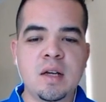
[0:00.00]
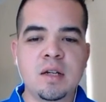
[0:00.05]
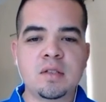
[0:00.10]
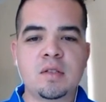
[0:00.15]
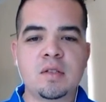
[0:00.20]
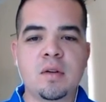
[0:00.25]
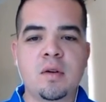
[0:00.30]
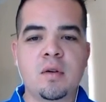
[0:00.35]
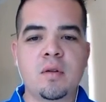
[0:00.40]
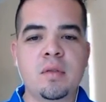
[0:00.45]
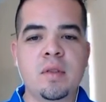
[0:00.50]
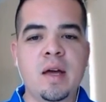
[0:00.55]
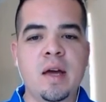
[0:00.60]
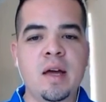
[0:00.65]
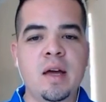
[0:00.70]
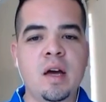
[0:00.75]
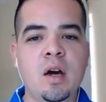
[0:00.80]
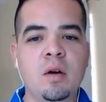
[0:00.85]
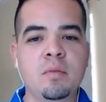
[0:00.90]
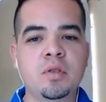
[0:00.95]
So
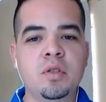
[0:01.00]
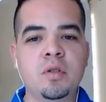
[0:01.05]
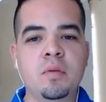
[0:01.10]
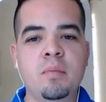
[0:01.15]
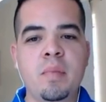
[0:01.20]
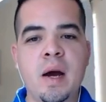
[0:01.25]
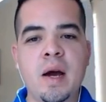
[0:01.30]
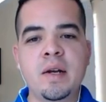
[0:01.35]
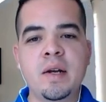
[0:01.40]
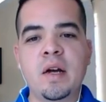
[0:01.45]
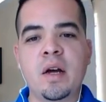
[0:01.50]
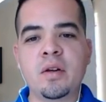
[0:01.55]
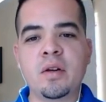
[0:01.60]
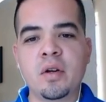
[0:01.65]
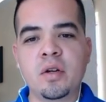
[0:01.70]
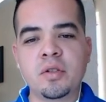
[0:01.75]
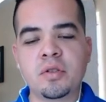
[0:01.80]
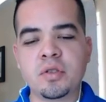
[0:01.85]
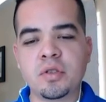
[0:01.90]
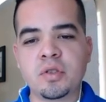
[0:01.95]
that helps you buy down
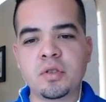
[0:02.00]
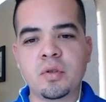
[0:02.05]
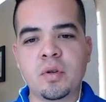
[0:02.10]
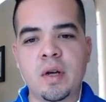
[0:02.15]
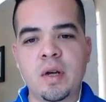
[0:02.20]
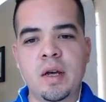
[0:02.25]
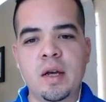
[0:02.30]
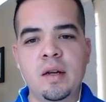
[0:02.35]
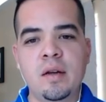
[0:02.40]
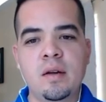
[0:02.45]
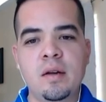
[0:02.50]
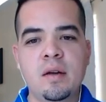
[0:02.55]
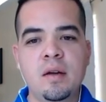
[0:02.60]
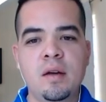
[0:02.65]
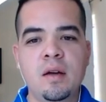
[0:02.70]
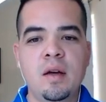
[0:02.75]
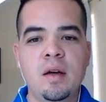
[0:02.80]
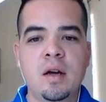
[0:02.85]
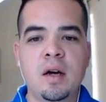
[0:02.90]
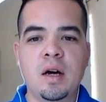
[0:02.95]
your interest rate,
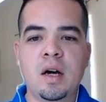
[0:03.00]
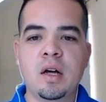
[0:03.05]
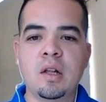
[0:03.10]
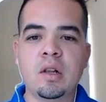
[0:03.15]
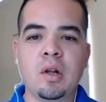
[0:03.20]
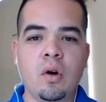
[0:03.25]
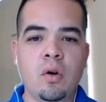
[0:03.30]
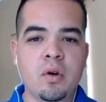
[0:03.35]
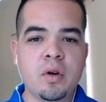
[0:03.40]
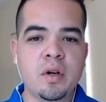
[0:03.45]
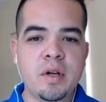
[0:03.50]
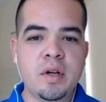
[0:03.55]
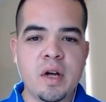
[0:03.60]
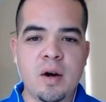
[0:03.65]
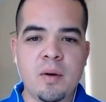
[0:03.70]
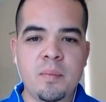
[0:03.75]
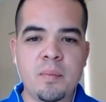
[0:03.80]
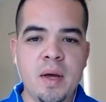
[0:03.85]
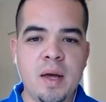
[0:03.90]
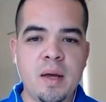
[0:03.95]
uh, lower your
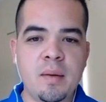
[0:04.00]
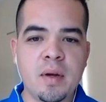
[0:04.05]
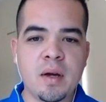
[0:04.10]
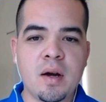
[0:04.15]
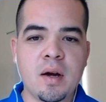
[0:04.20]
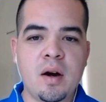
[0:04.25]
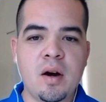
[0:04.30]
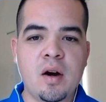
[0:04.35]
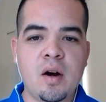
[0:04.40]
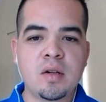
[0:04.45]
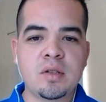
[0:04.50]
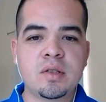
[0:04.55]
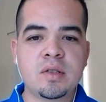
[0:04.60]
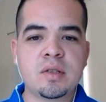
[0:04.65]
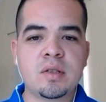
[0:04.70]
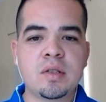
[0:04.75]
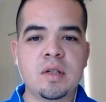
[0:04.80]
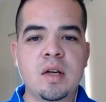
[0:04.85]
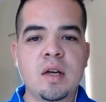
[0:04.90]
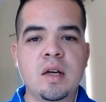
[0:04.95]
down payment
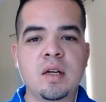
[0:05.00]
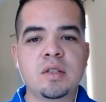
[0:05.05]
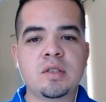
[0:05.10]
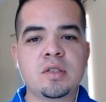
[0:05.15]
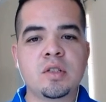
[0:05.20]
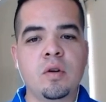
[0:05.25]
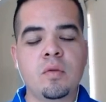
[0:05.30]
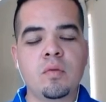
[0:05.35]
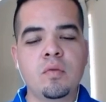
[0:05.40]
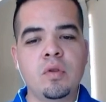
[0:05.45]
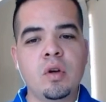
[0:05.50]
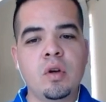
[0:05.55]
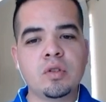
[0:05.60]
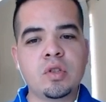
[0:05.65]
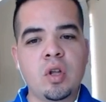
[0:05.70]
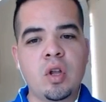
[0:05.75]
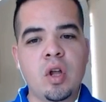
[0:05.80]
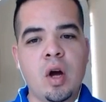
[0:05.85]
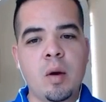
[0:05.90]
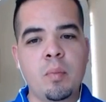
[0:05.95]
costs. So
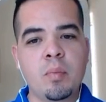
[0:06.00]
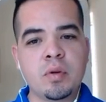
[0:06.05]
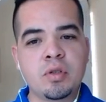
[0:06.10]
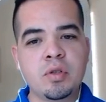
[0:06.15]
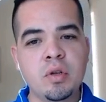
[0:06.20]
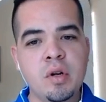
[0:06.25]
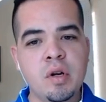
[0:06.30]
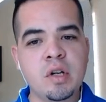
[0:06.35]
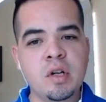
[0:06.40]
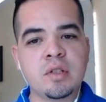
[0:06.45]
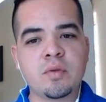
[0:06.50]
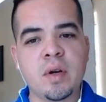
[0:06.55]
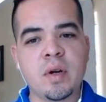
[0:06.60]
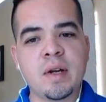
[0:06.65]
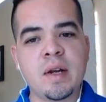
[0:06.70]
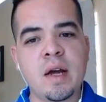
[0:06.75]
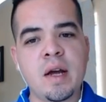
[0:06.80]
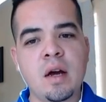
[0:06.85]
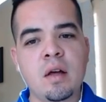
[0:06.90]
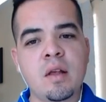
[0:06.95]
those are the opportunities right
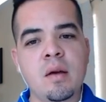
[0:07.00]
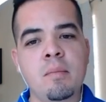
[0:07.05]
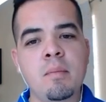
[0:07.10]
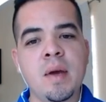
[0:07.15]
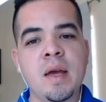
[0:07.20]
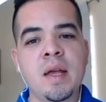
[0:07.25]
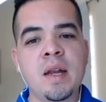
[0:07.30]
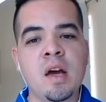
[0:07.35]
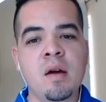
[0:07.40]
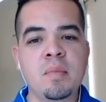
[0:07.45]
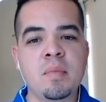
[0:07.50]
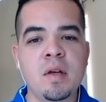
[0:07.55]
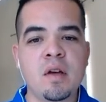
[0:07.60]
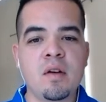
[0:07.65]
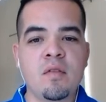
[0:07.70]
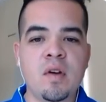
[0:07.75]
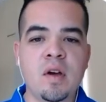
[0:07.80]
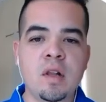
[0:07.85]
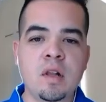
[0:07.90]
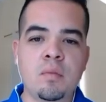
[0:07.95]
now that may not be
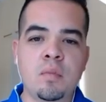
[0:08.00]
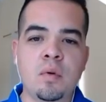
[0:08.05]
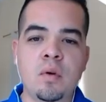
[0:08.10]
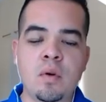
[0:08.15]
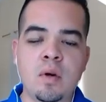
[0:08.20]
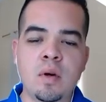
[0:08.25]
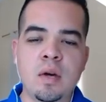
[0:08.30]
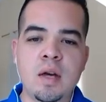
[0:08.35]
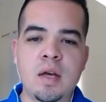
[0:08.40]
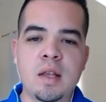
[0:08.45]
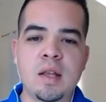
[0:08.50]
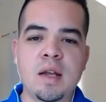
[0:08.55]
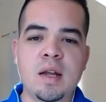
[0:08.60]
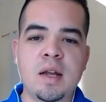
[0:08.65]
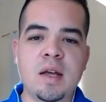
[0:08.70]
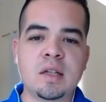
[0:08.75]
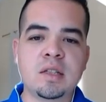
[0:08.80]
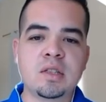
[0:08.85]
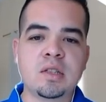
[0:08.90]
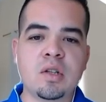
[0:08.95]
available in the
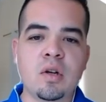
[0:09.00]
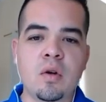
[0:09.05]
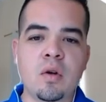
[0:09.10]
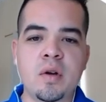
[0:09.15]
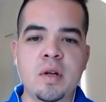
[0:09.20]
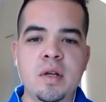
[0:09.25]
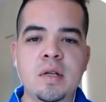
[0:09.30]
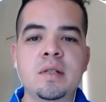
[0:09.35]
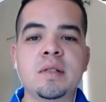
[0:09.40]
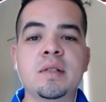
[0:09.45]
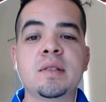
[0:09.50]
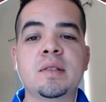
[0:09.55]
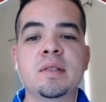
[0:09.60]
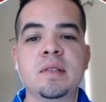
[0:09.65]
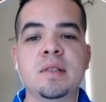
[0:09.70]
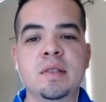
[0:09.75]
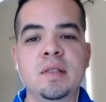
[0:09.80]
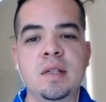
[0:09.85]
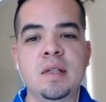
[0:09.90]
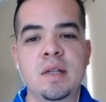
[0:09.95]
next 30 to
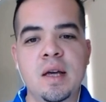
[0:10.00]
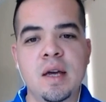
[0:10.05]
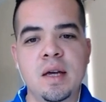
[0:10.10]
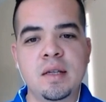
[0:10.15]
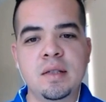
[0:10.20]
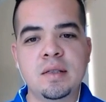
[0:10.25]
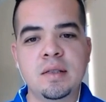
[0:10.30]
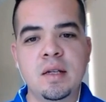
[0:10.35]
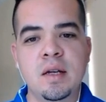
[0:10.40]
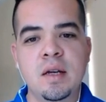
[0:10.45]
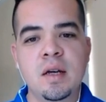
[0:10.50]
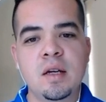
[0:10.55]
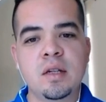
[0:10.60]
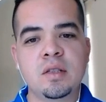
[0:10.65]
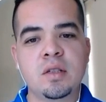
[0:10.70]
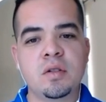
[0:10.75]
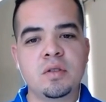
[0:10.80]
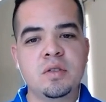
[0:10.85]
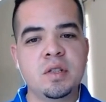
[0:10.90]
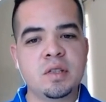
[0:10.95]
60 days.
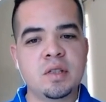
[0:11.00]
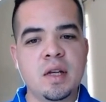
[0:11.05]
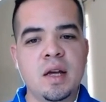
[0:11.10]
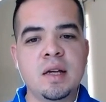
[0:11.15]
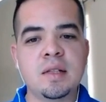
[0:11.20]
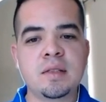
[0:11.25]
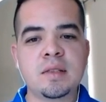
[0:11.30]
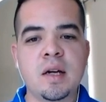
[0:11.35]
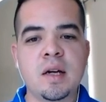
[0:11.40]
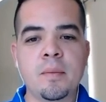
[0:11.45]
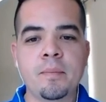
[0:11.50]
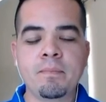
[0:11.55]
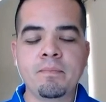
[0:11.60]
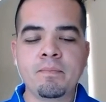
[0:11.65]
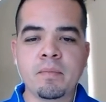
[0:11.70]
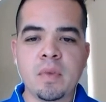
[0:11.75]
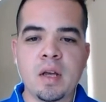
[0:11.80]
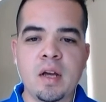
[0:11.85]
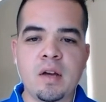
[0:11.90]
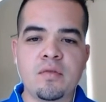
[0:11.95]
So just a heads up,
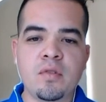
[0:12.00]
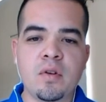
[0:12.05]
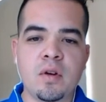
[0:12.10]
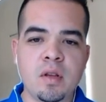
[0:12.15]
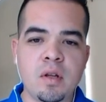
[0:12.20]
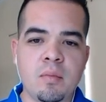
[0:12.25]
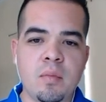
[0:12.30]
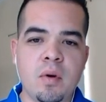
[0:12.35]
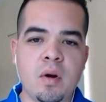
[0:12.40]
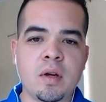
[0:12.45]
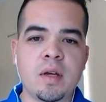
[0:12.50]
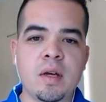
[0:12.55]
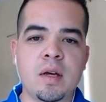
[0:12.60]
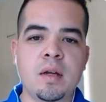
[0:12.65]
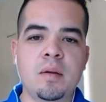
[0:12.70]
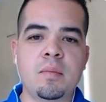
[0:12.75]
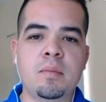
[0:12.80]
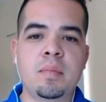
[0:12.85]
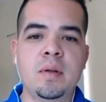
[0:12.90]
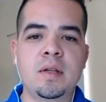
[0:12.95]
if you're in the
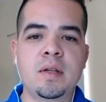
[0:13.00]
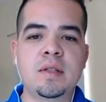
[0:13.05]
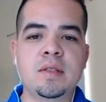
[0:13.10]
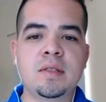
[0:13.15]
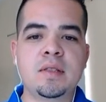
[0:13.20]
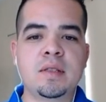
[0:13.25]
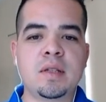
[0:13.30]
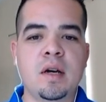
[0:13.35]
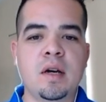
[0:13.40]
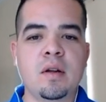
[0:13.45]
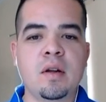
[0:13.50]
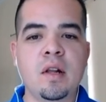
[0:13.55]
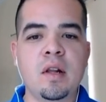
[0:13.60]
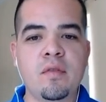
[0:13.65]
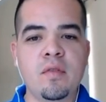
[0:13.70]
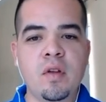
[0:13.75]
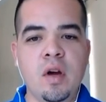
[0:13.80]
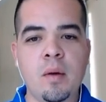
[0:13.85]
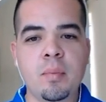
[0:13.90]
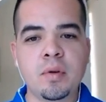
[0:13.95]
market, please, I'd love
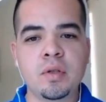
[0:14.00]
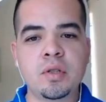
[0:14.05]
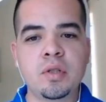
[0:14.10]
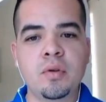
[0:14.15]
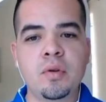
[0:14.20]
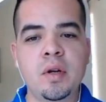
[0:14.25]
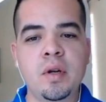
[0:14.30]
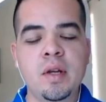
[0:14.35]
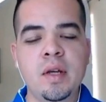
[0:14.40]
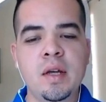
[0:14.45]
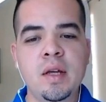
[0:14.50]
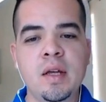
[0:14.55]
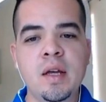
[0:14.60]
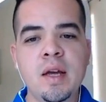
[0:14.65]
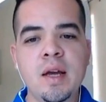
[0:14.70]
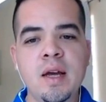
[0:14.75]
the opportunity.